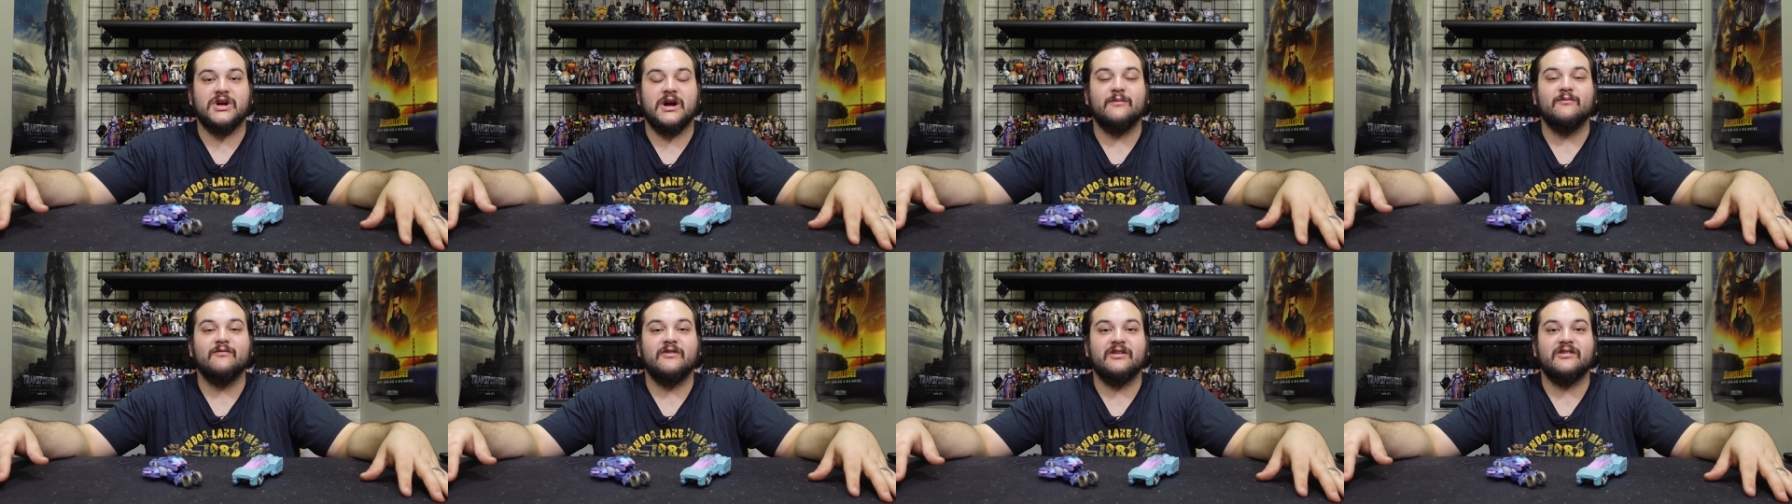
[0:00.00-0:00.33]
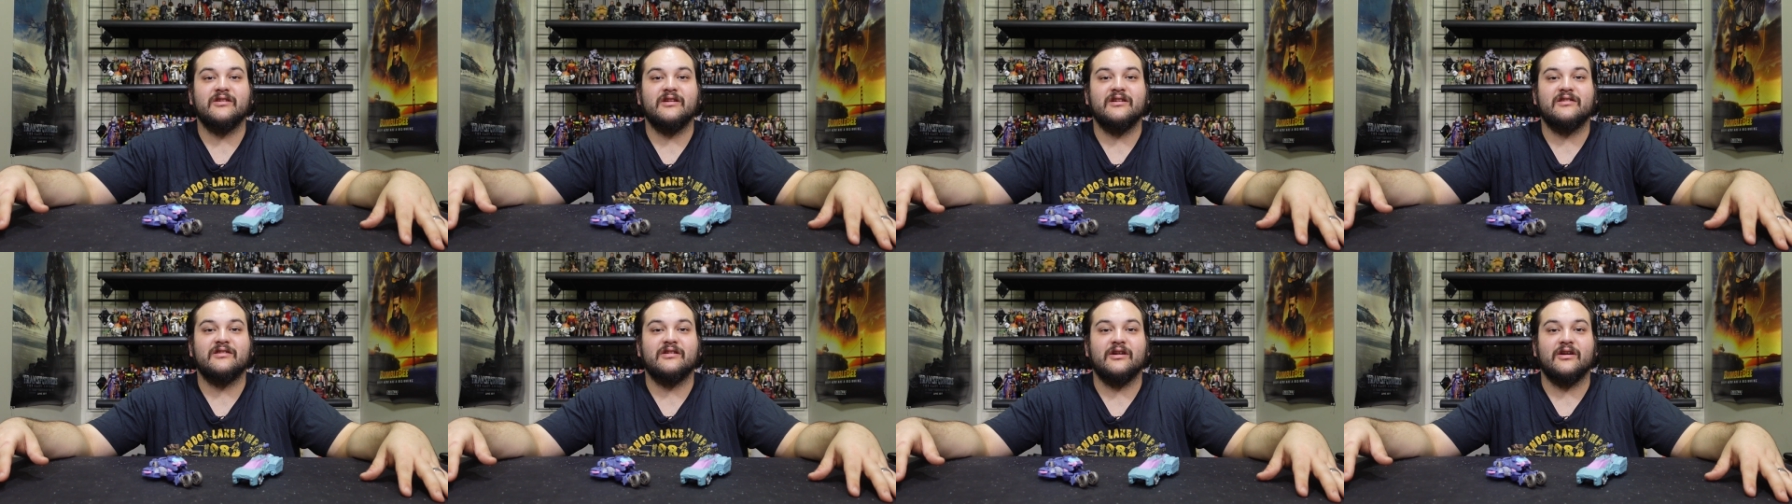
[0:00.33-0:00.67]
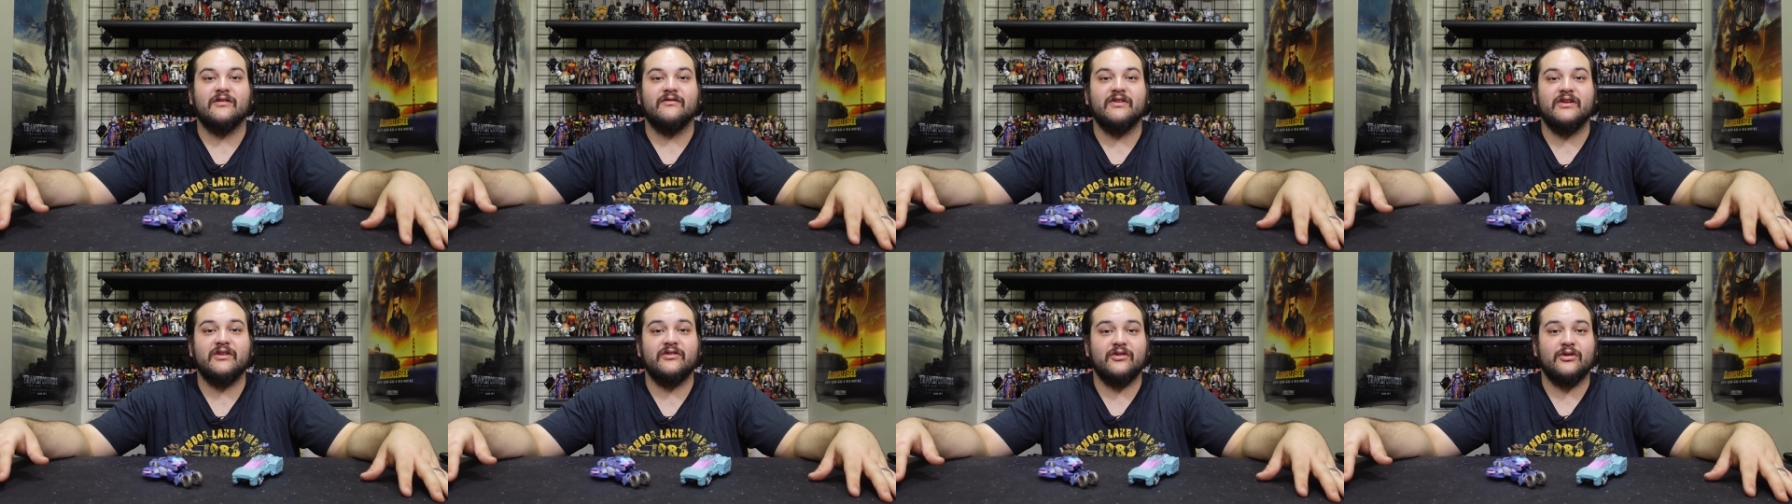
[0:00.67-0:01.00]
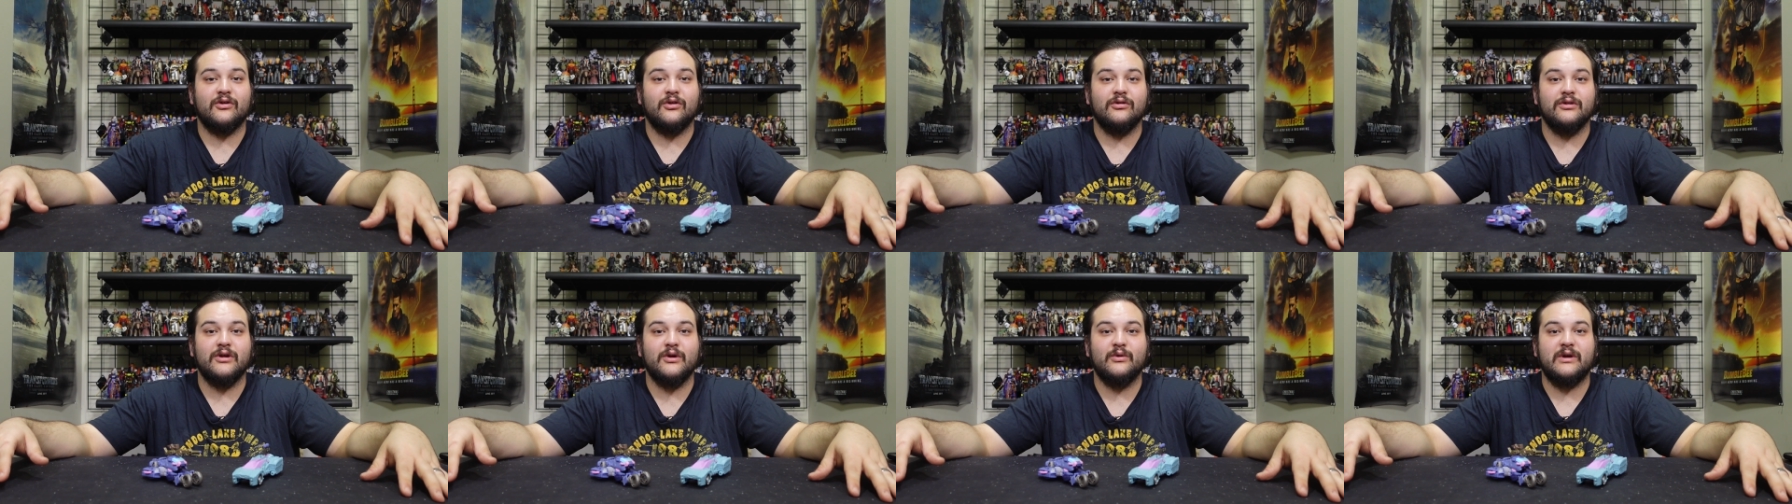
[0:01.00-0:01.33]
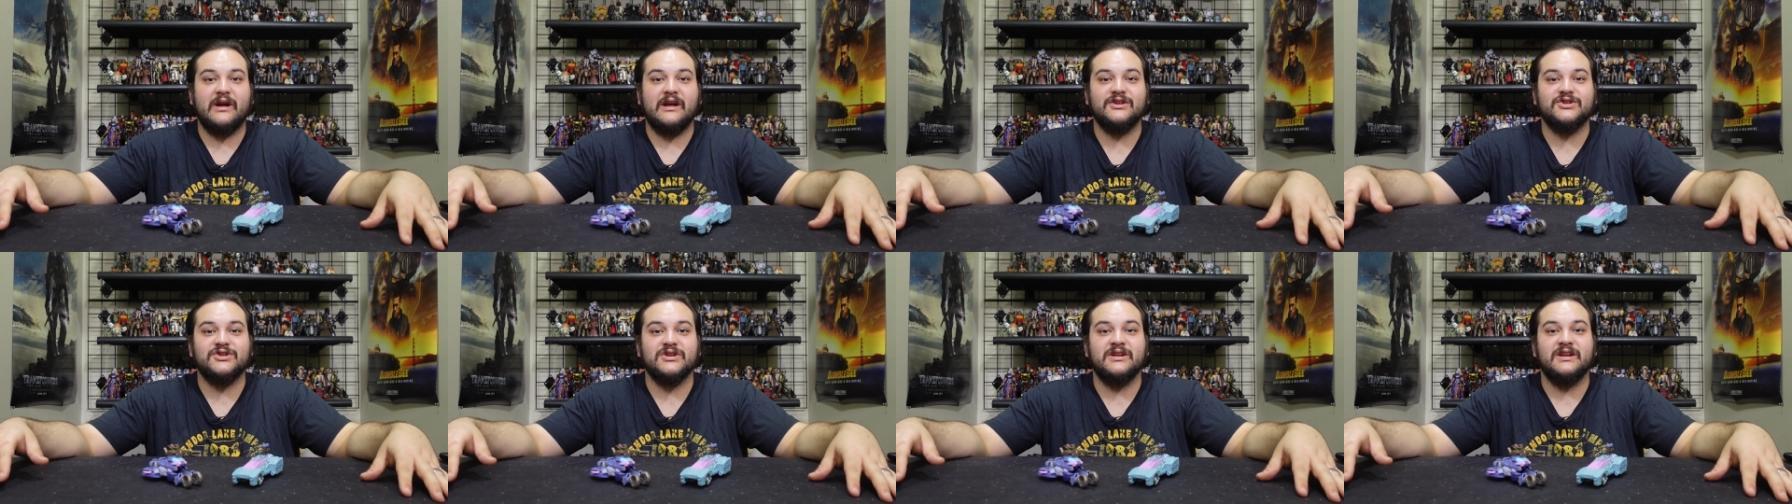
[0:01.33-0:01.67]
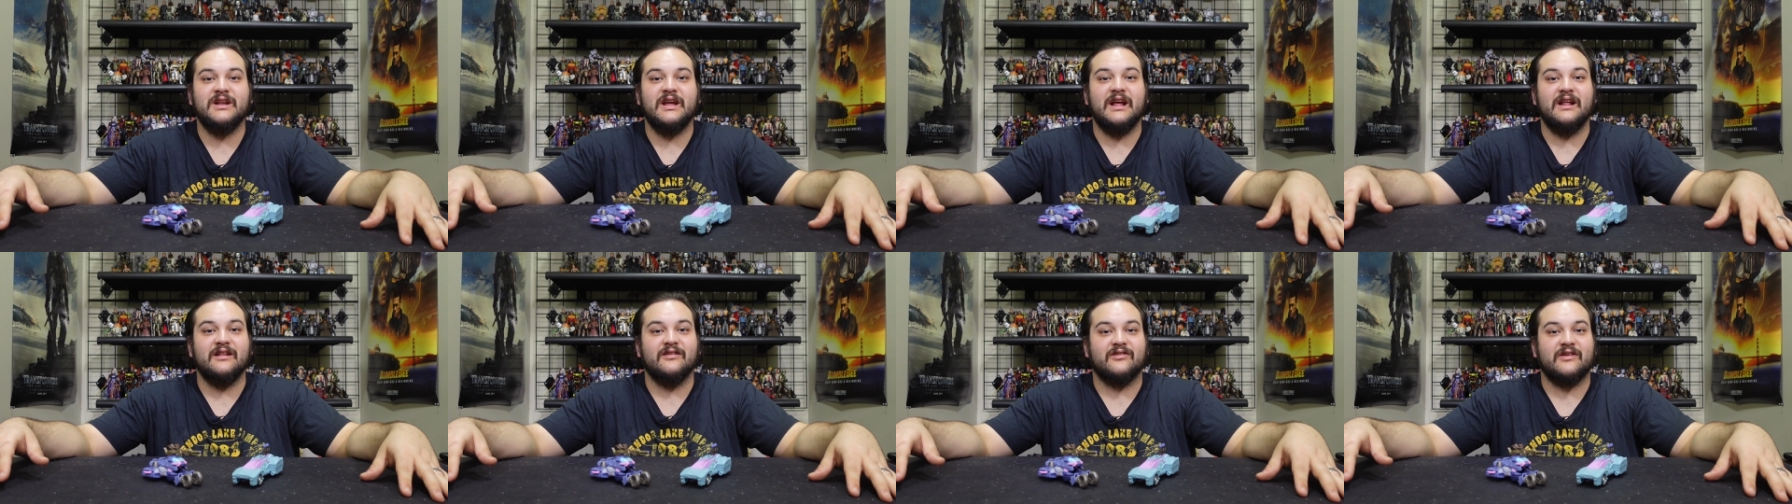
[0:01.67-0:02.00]
come visit us in our physical location
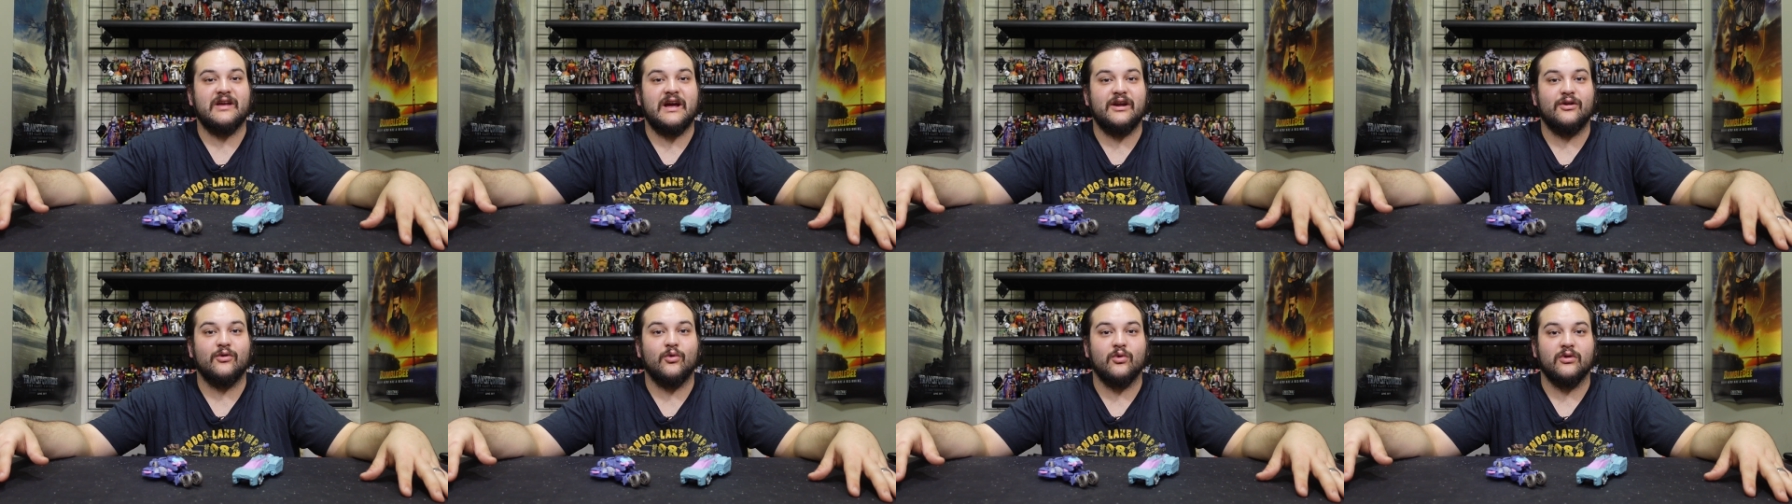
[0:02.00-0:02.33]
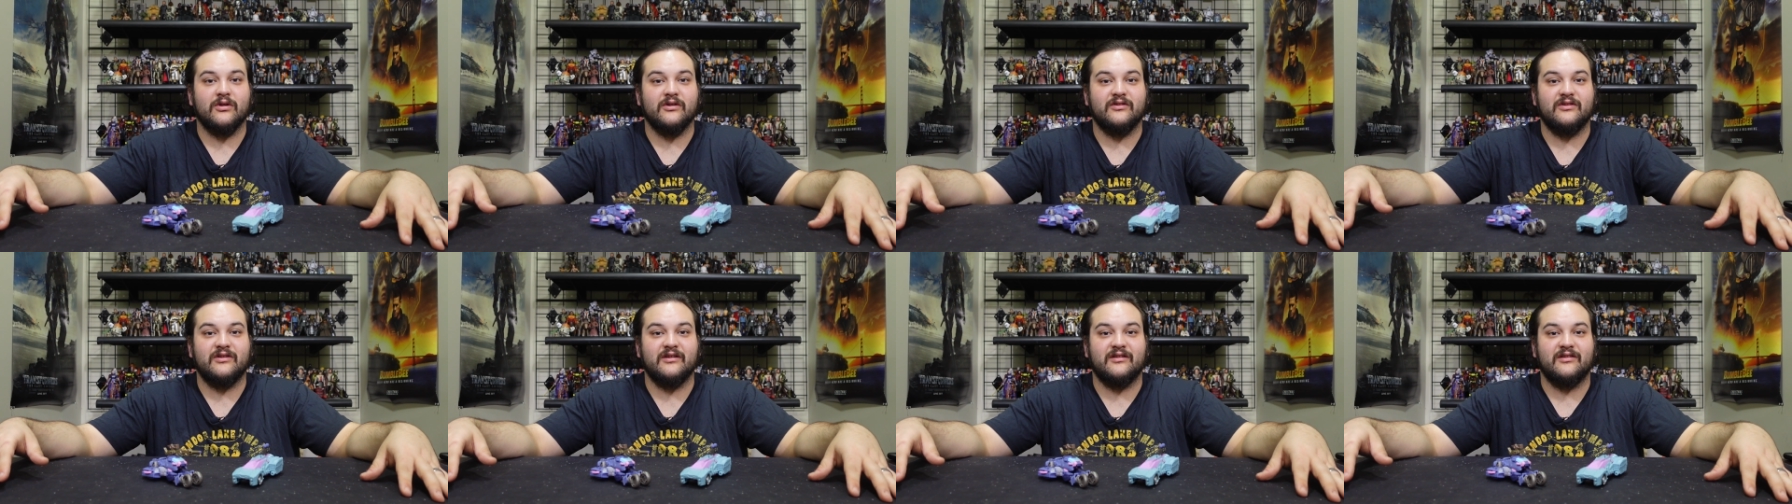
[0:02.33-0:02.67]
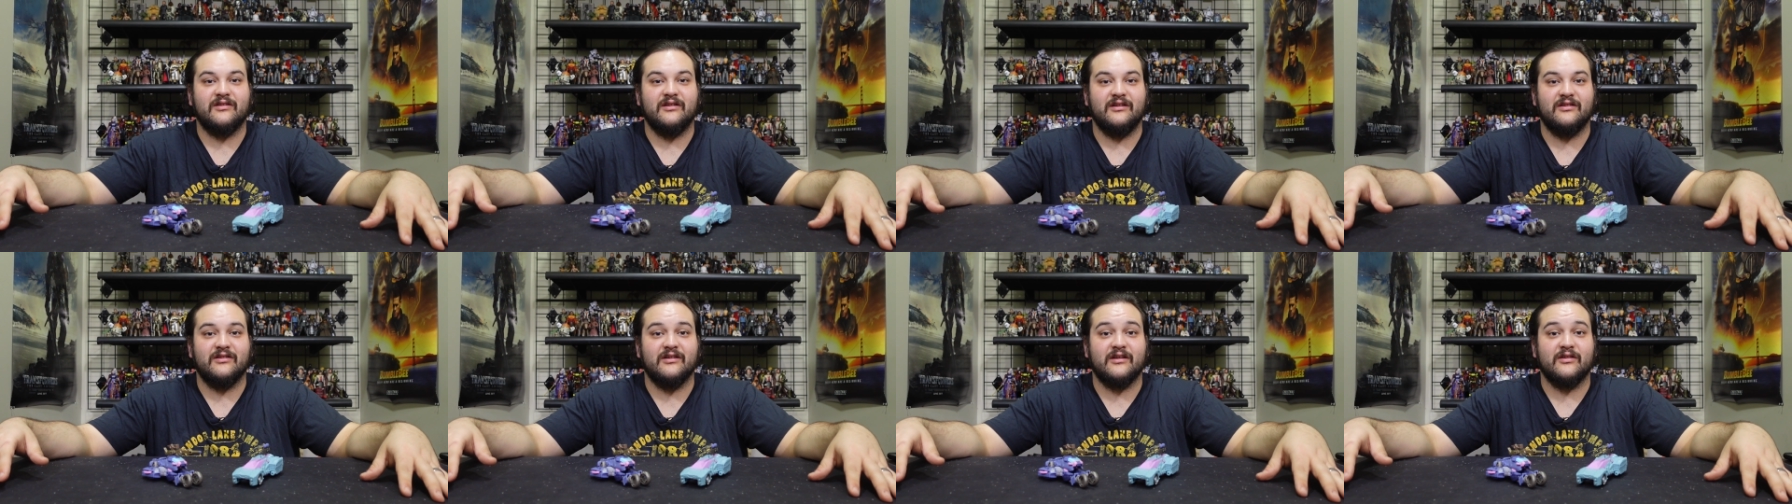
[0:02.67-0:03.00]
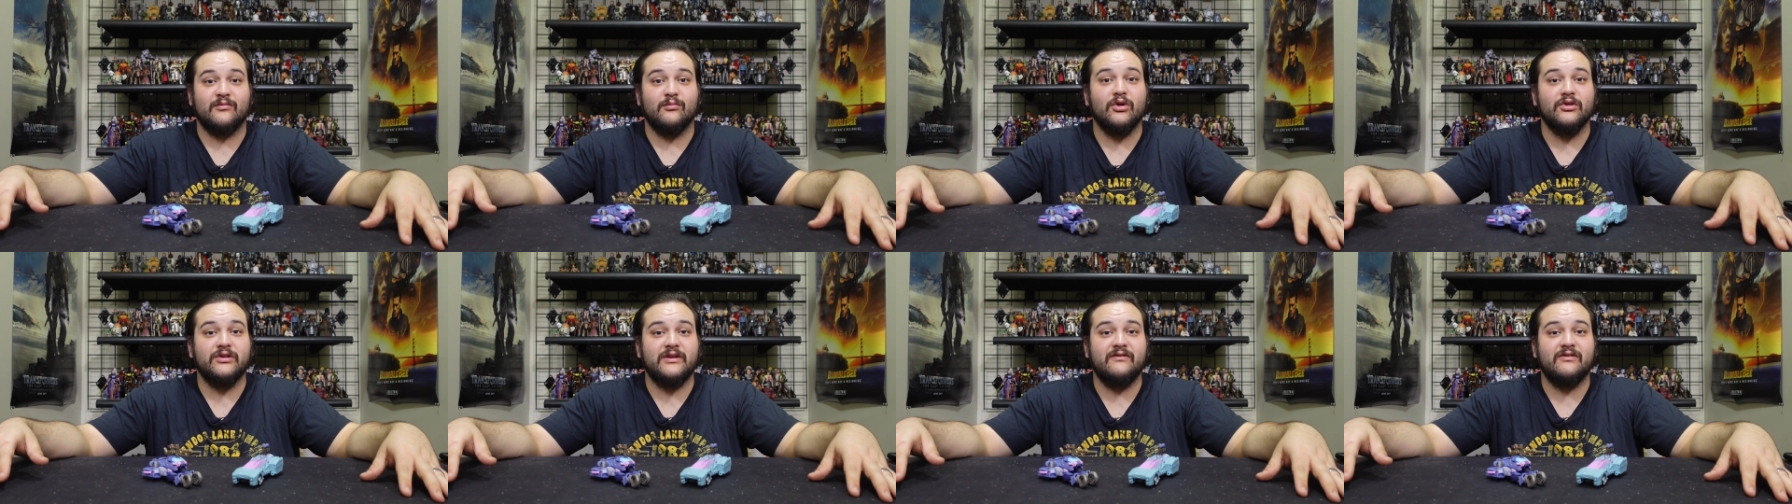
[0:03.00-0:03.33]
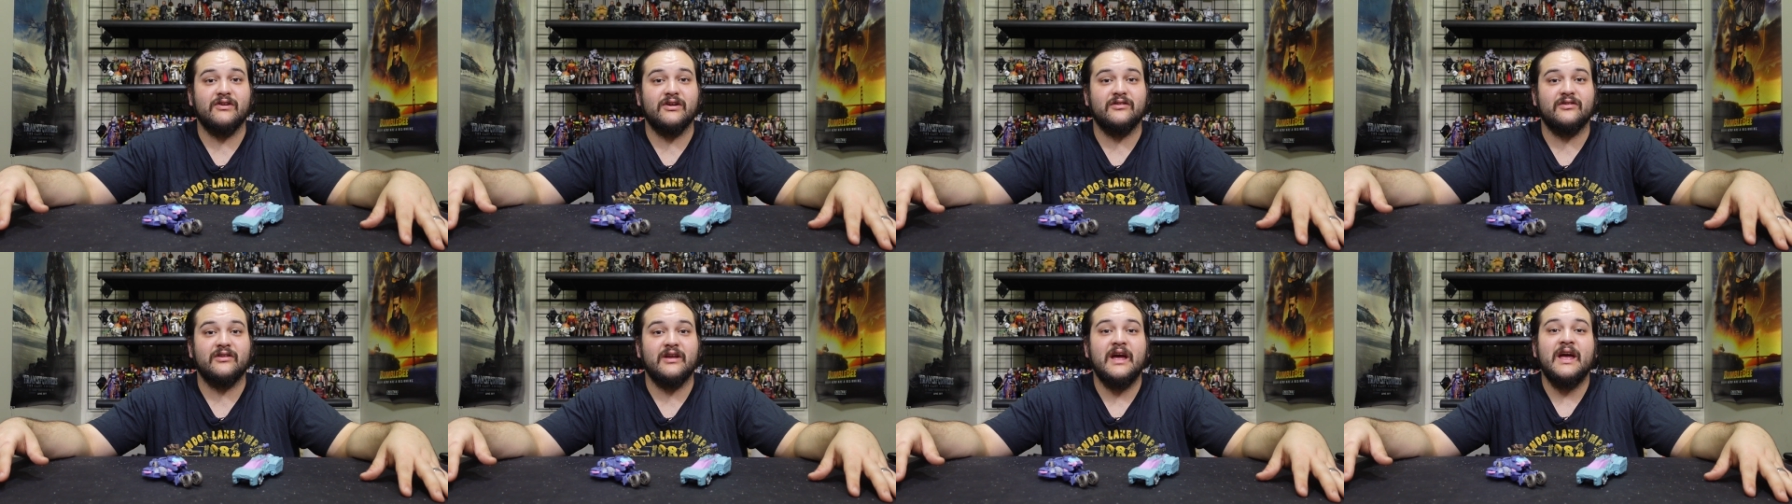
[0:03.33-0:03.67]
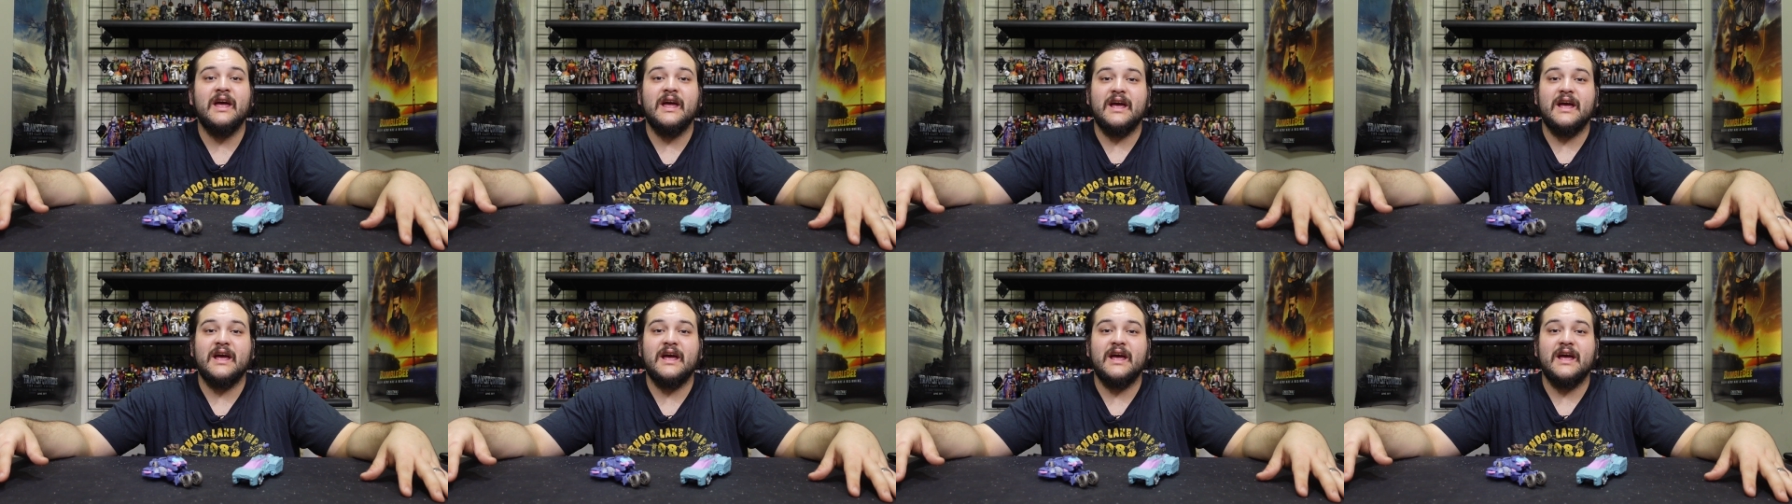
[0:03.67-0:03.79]
inside Order 66 Multiverse